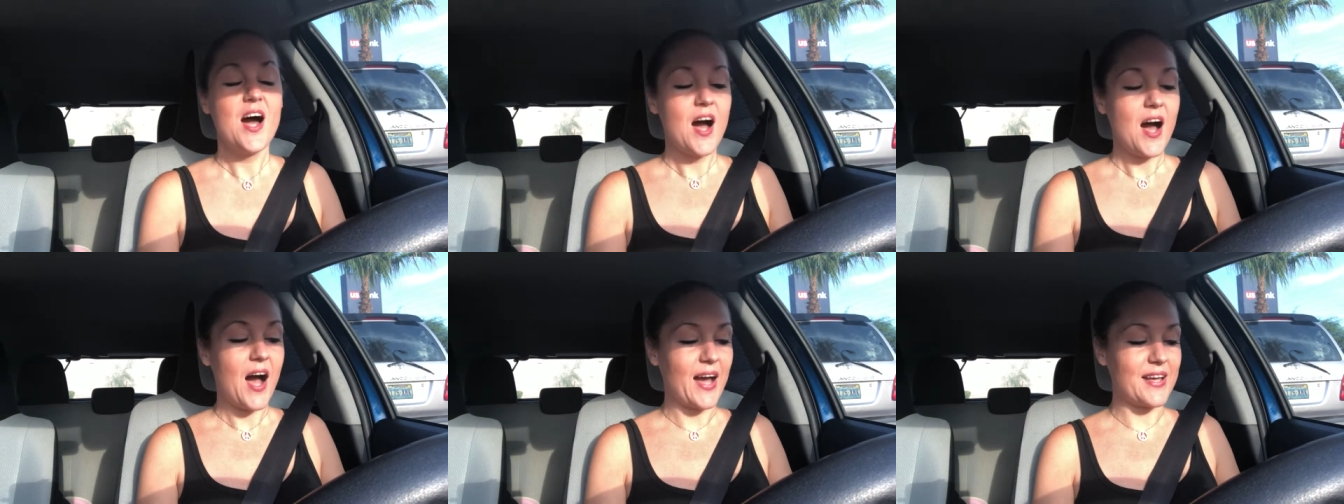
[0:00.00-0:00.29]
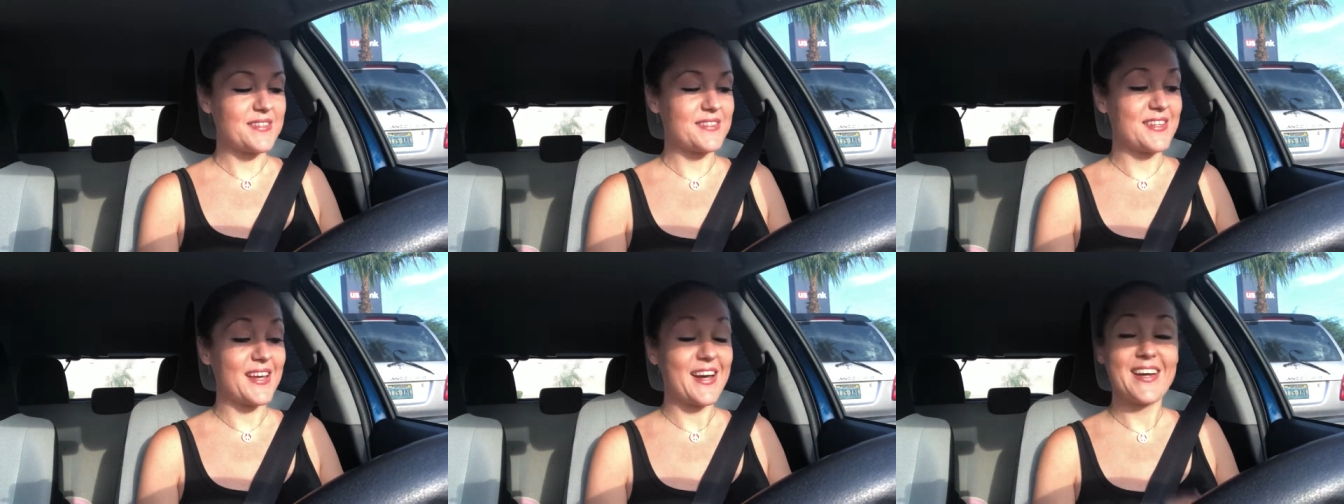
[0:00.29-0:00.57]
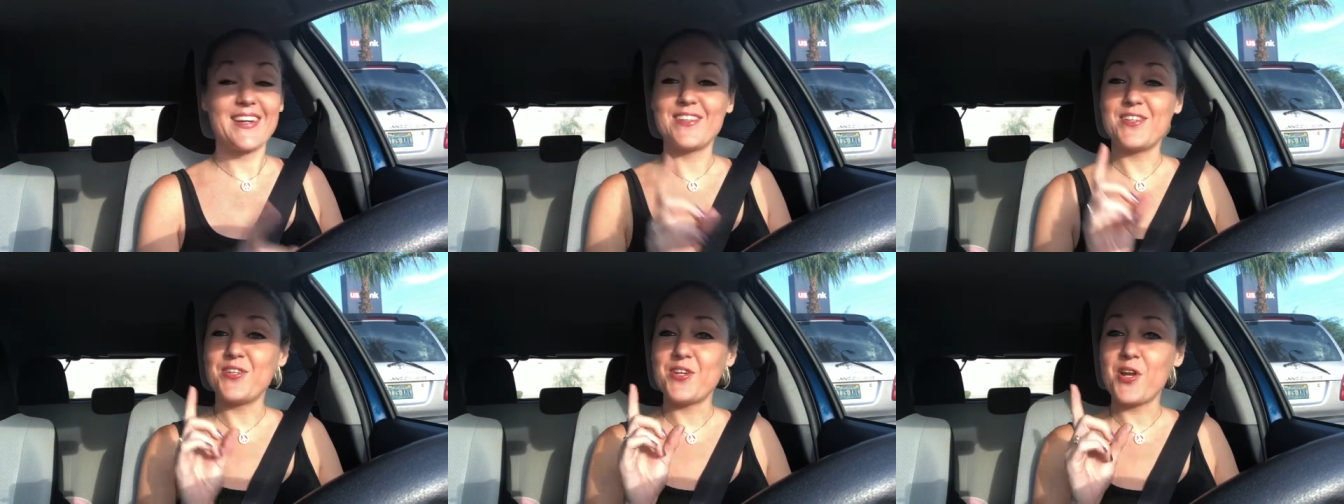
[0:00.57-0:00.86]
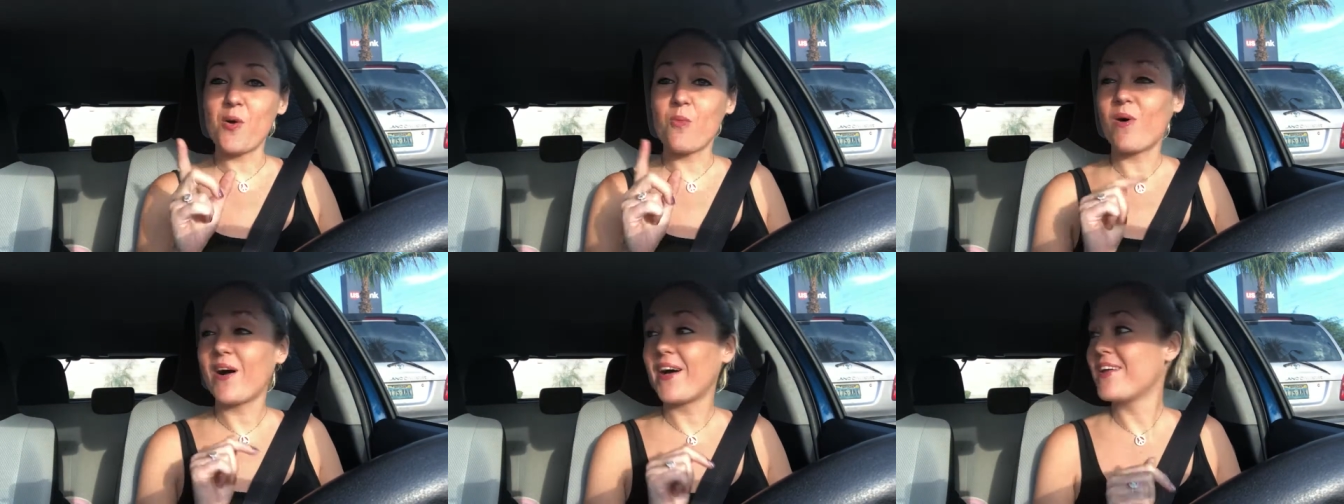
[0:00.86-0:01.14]
I said, you
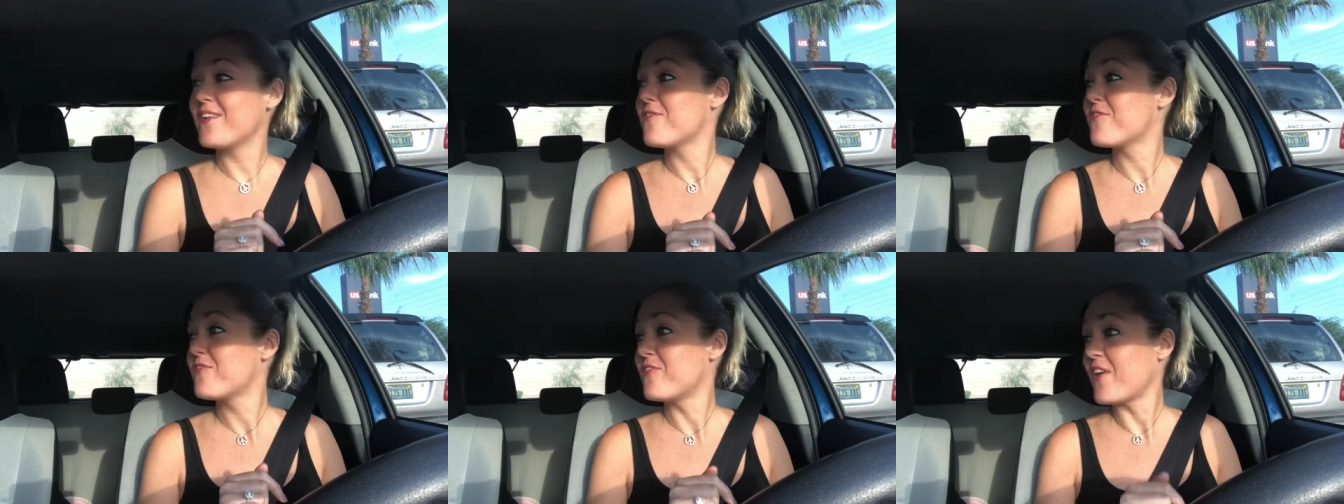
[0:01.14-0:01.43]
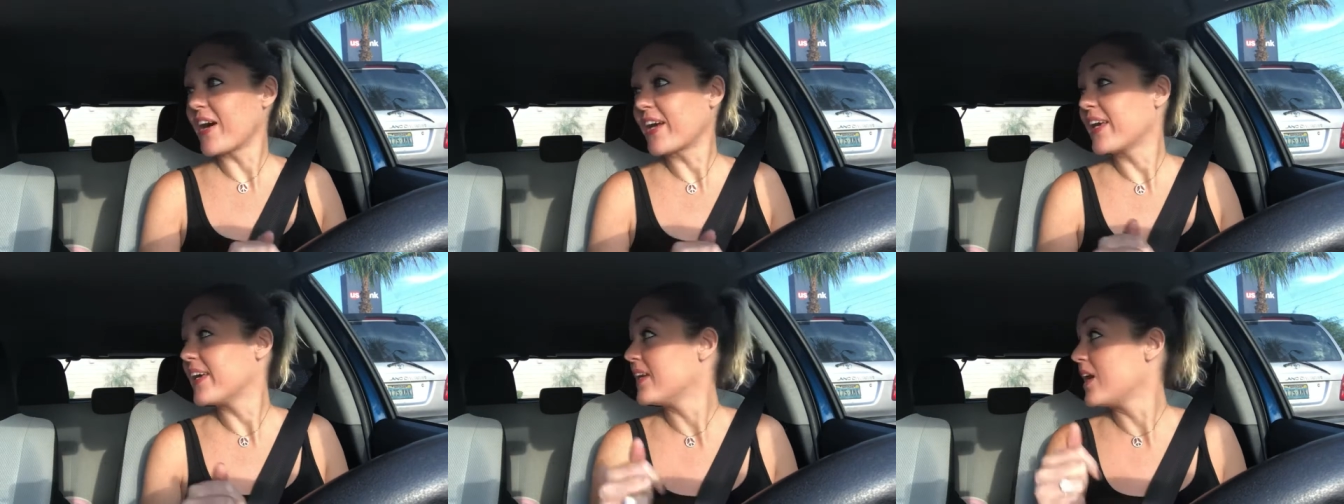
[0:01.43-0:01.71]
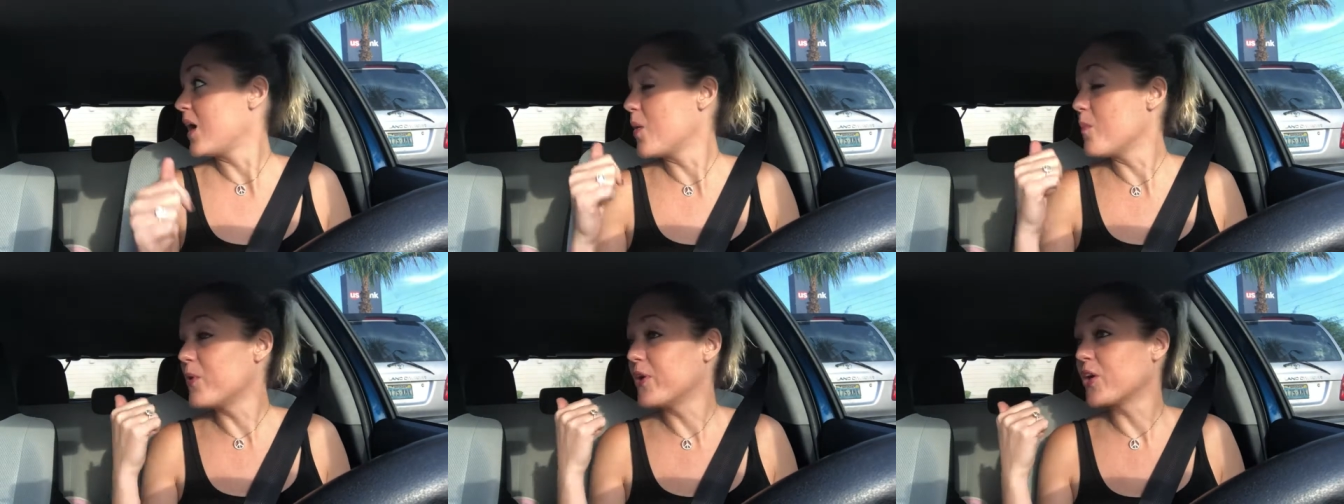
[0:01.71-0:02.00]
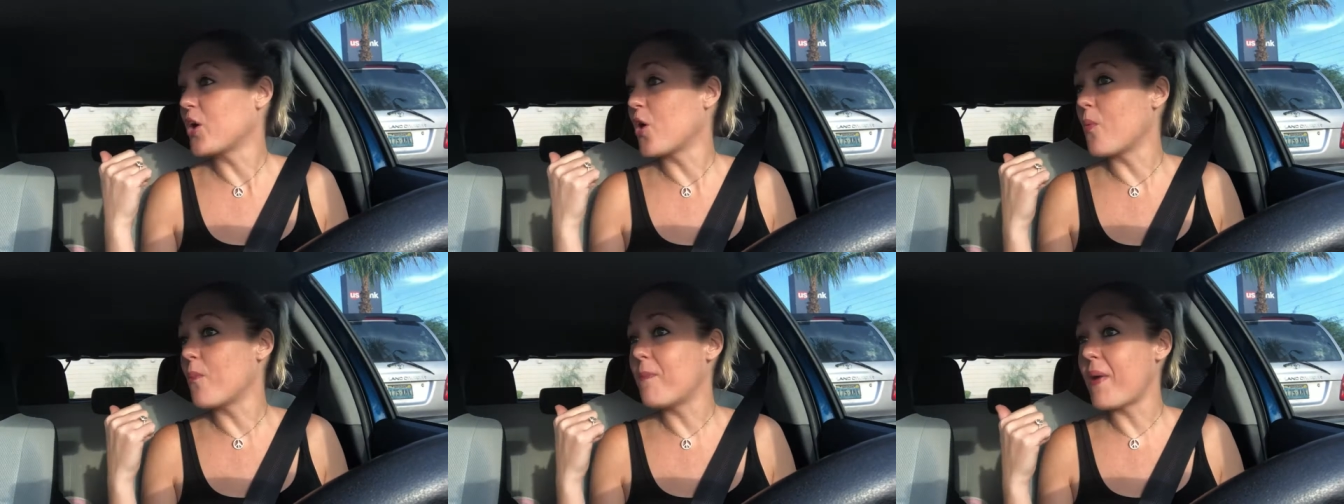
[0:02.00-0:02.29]
know what? Fuck it. I'm
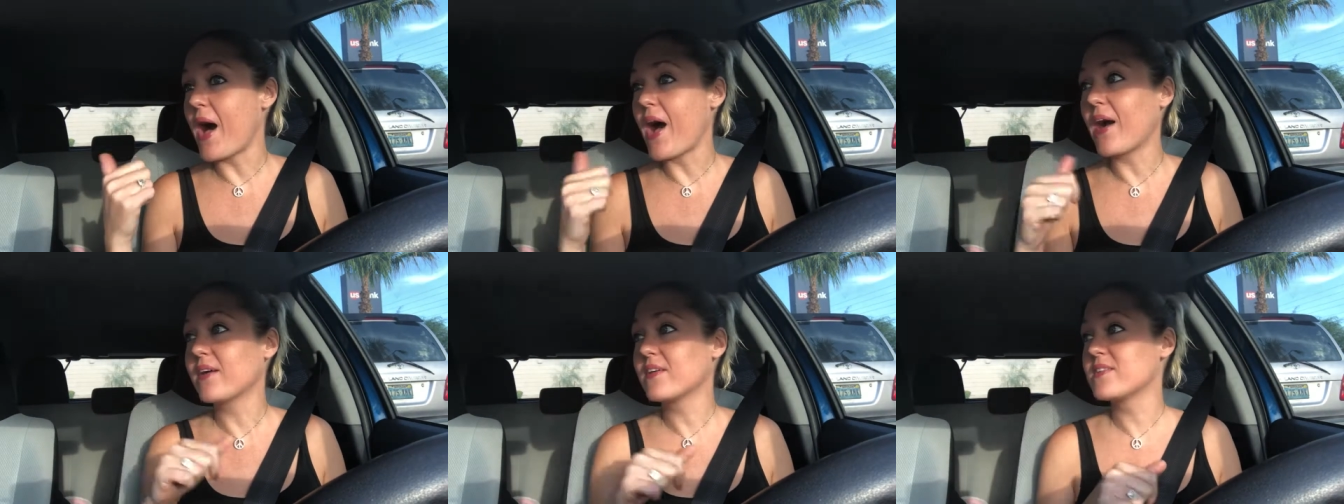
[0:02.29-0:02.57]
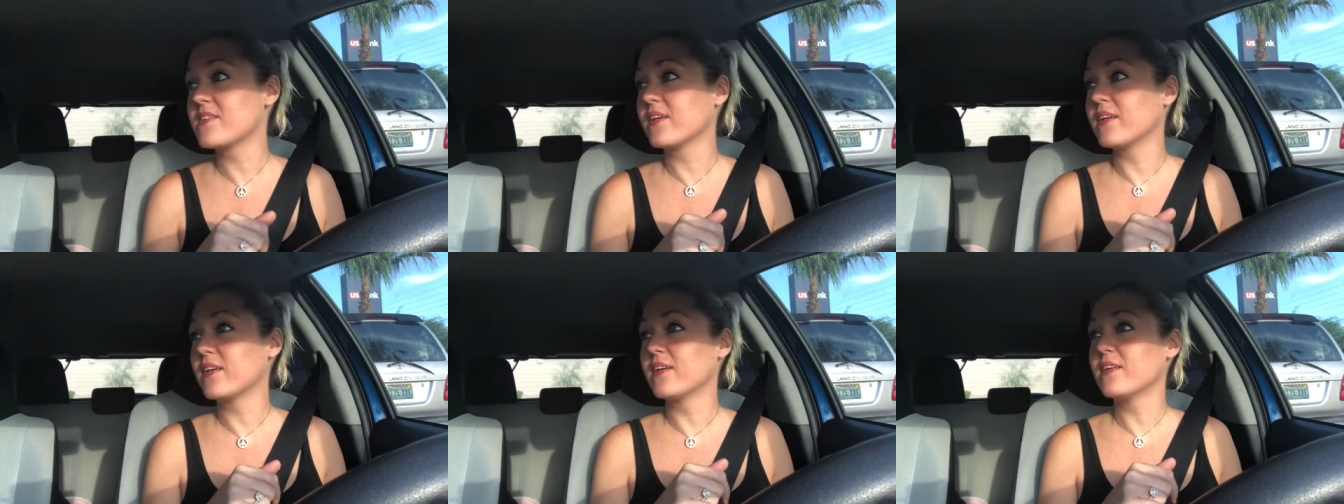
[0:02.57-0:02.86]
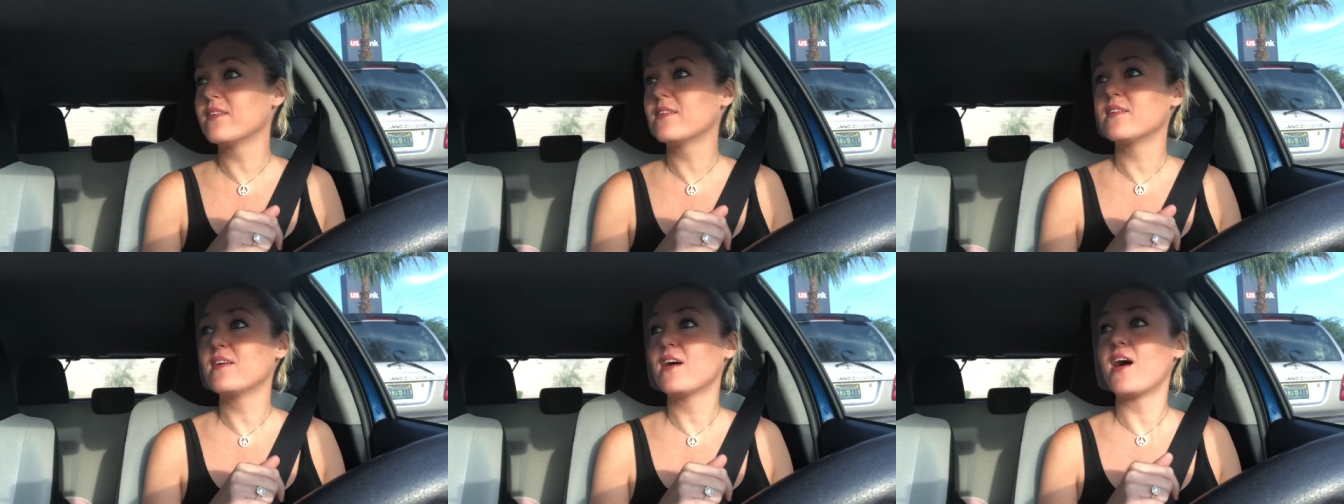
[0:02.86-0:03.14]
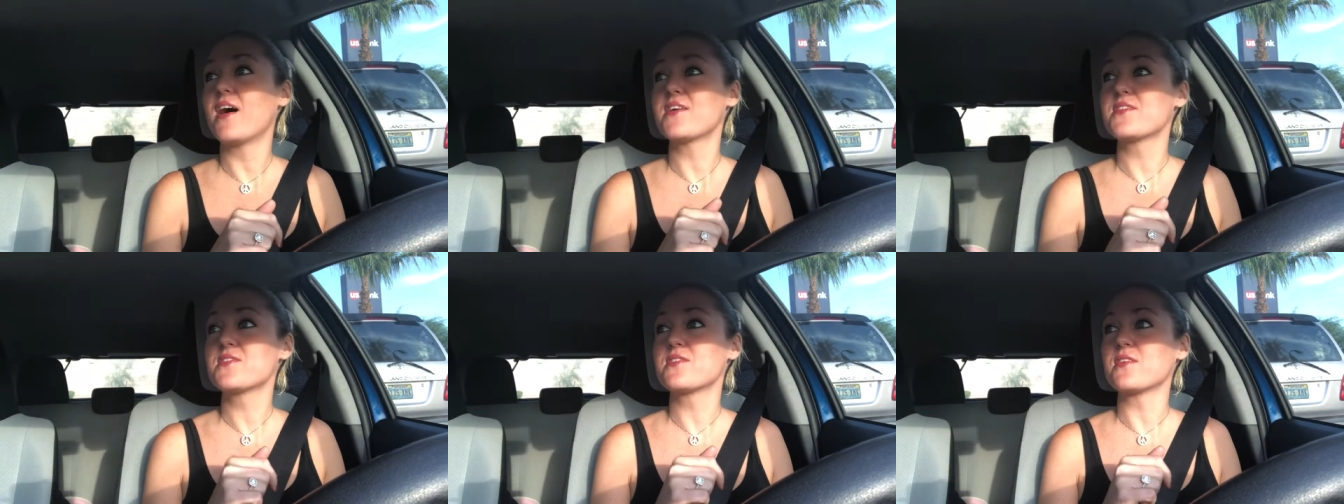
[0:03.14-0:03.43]
gonna go back to
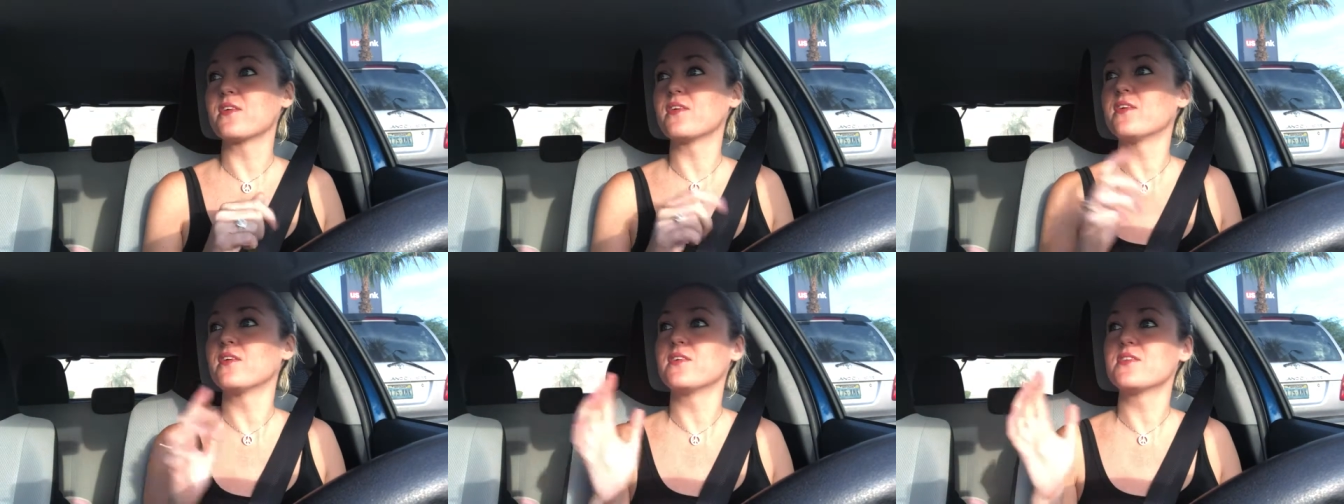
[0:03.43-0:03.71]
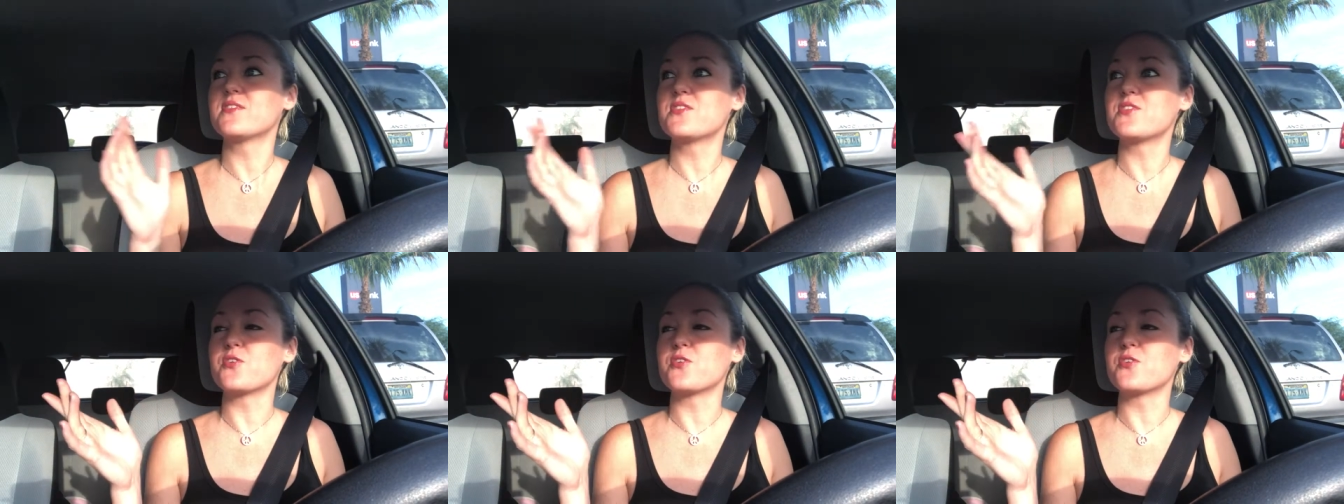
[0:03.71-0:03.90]
Hus or